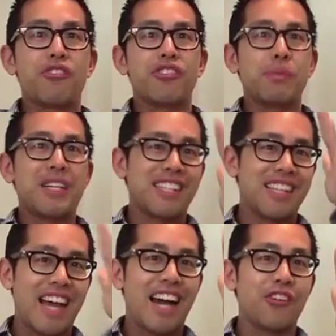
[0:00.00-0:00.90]
is basically
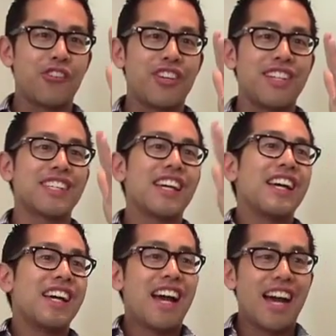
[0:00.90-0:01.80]
allergies,
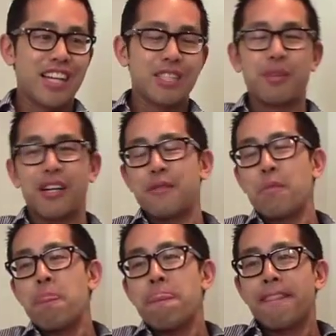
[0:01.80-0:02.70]
asthma,
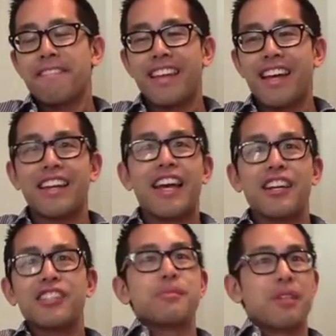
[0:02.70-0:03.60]
and
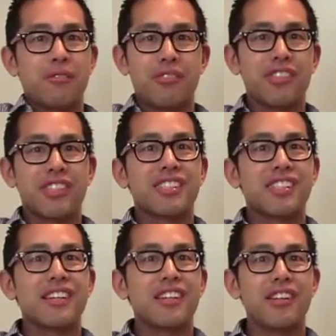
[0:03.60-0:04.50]
eczema, which is a
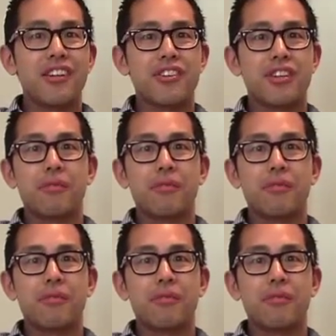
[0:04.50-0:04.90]
skin condition.